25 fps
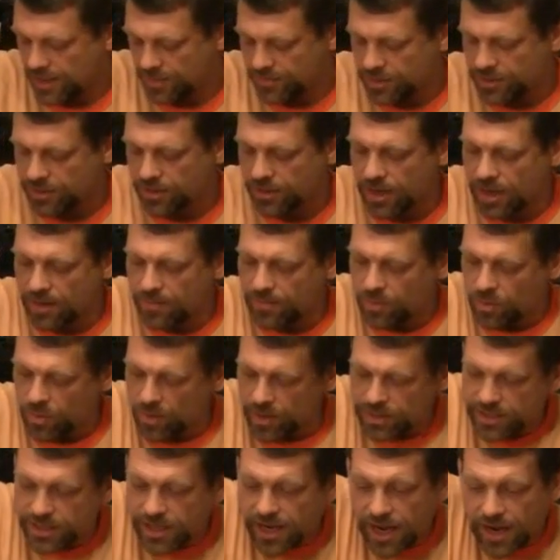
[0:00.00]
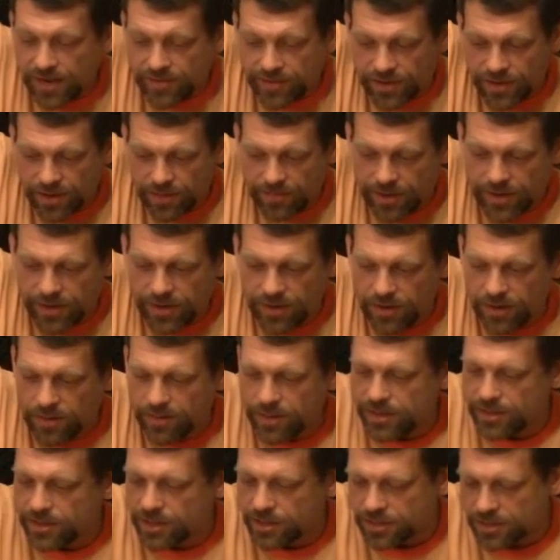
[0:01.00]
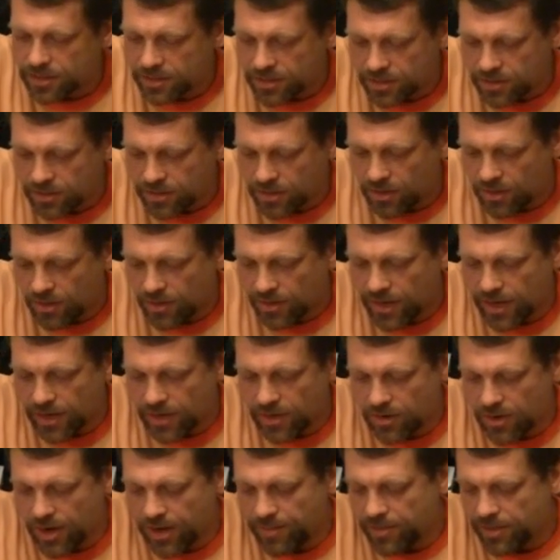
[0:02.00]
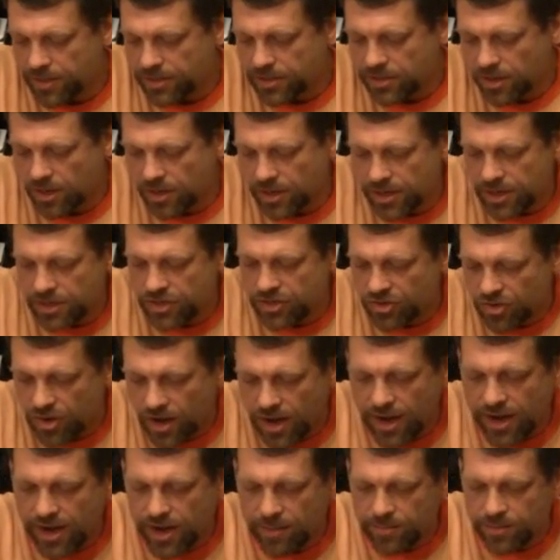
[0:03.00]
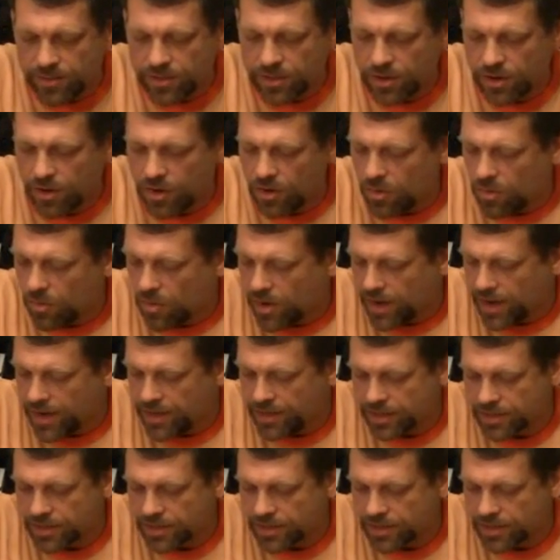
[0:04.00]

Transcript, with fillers: I've still got poison ivy on my arm, and it doesn't look all that great, but it's starting to dry up and go away.